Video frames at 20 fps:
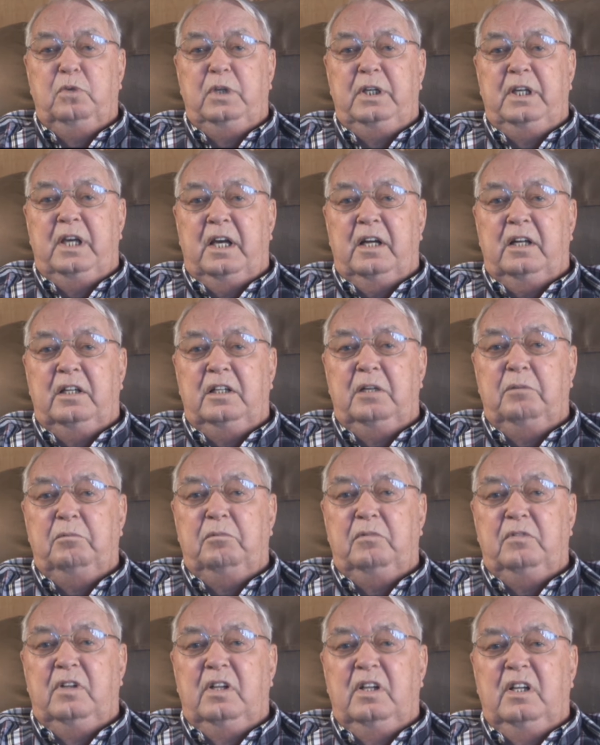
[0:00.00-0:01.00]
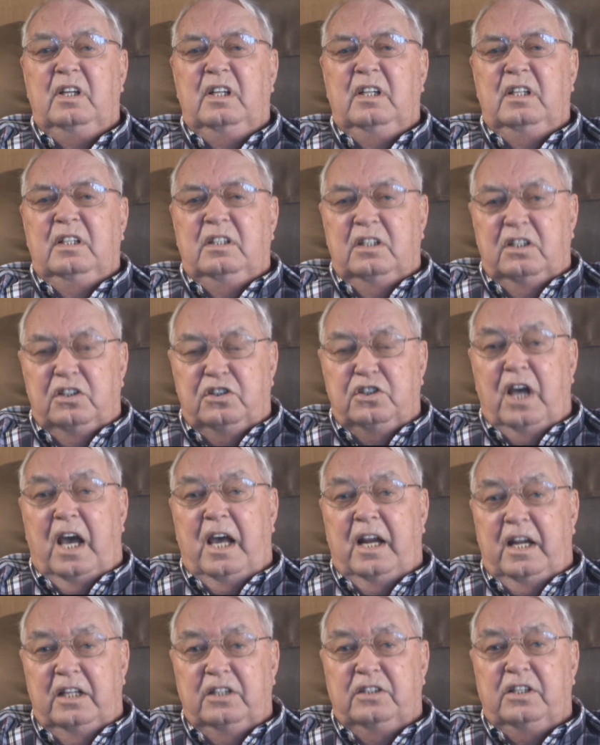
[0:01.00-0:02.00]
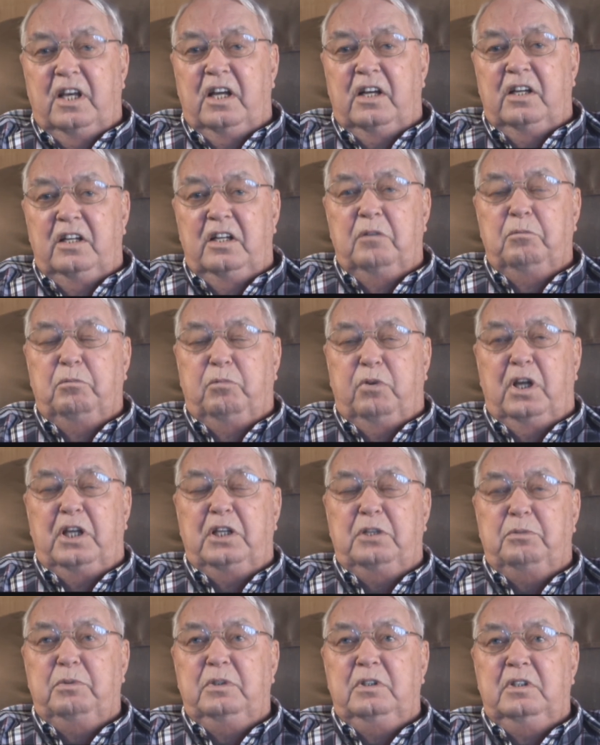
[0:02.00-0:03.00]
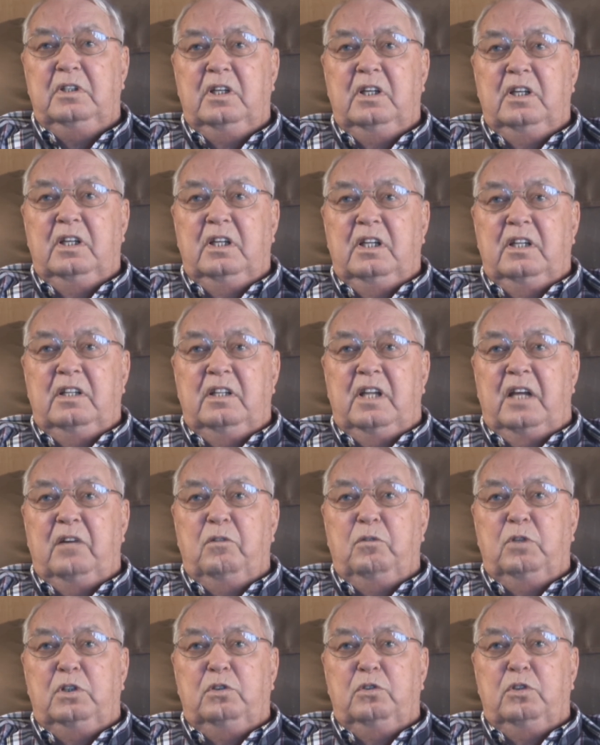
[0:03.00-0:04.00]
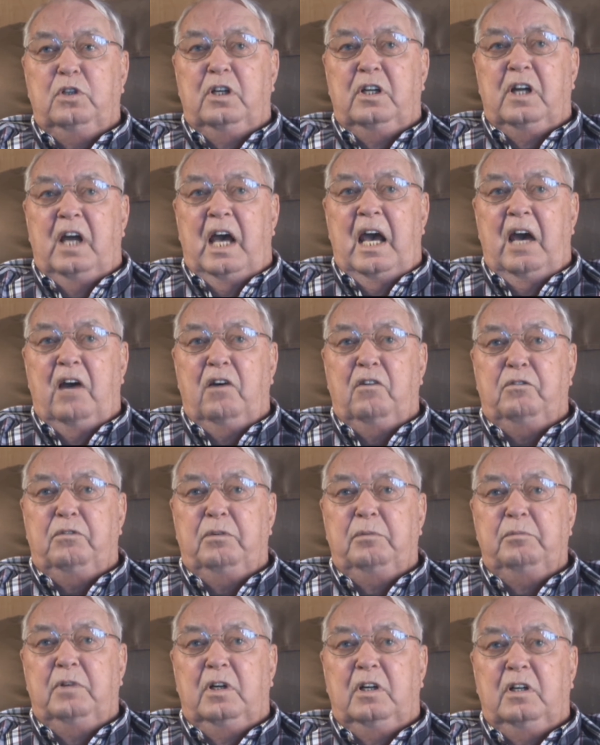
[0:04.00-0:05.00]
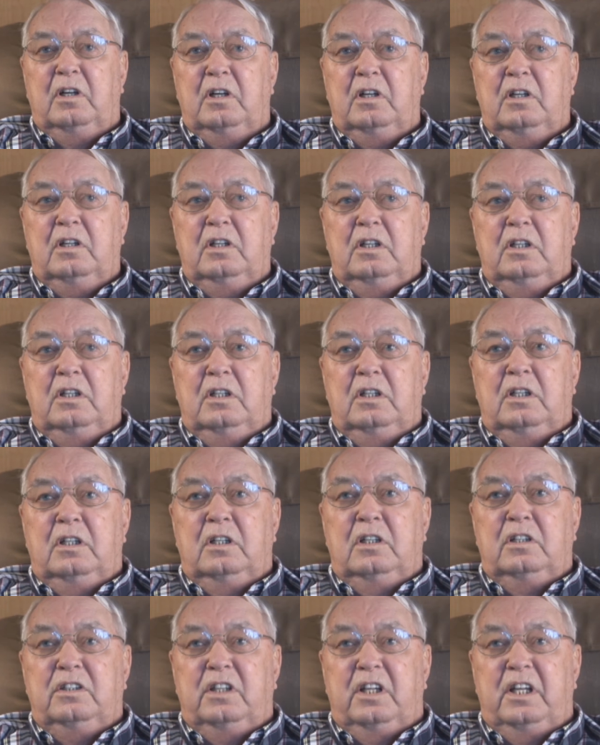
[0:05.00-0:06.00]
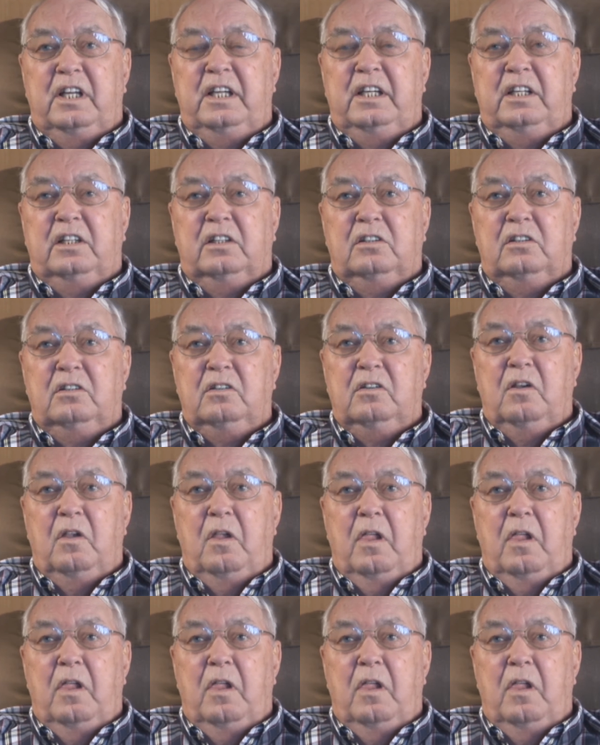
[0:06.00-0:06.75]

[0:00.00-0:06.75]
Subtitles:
The Chinese had an emplacement that would run out from the hill,